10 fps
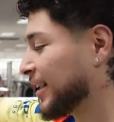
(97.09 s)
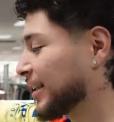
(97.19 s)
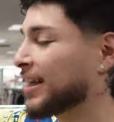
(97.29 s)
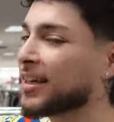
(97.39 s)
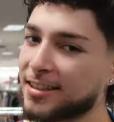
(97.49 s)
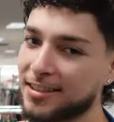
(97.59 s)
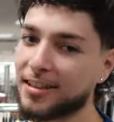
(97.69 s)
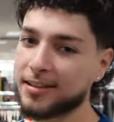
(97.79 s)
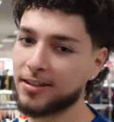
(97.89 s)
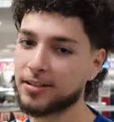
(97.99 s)
I think I could sell
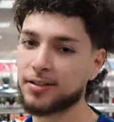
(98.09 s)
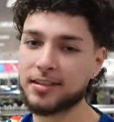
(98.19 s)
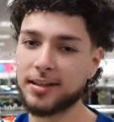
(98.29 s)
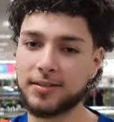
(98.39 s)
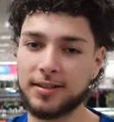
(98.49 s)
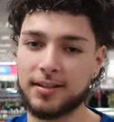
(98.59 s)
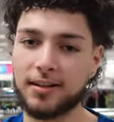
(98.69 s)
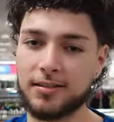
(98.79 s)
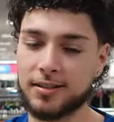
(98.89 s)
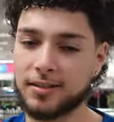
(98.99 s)
it though. It's only
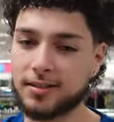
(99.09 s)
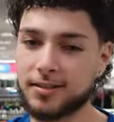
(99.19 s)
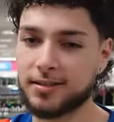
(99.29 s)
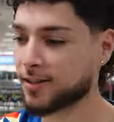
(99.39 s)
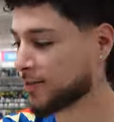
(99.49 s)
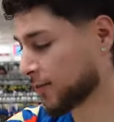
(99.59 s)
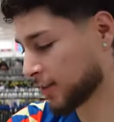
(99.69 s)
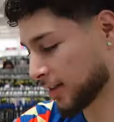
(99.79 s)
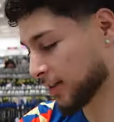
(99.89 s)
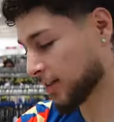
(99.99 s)
$17 for
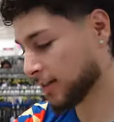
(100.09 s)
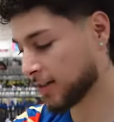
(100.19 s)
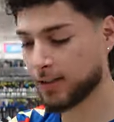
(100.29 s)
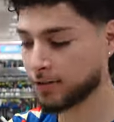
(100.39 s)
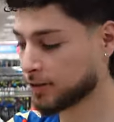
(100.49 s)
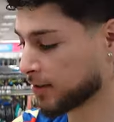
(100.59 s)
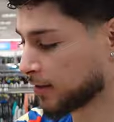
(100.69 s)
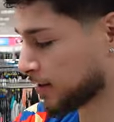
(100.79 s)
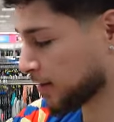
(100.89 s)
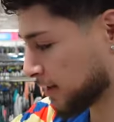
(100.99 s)
a hundred and...